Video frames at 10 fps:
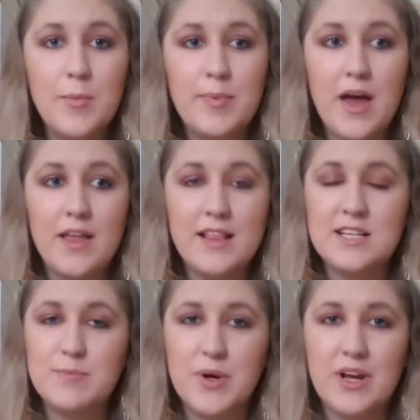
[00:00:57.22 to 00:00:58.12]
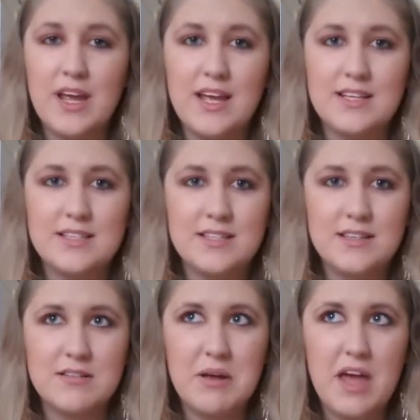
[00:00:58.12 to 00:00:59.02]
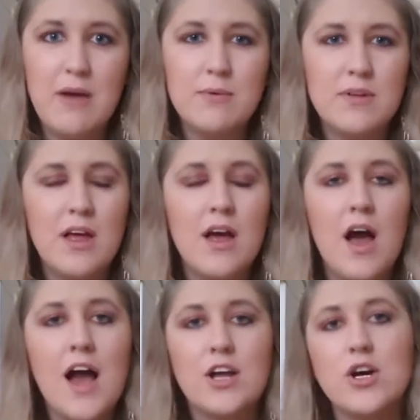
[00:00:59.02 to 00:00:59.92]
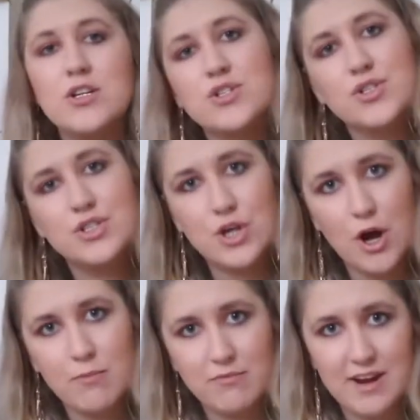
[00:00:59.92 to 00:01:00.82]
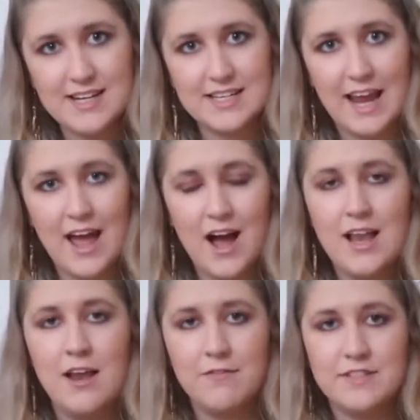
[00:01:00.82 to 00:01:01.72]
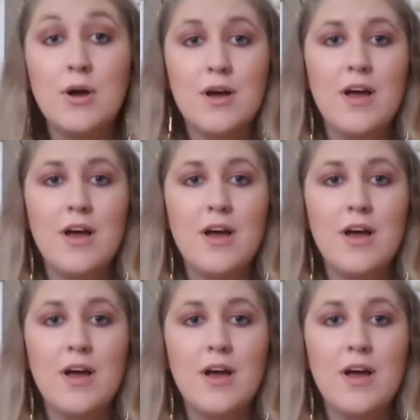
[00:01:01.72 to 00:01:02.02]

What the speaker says: But this book is... I couldn't stop reading it. I loved it.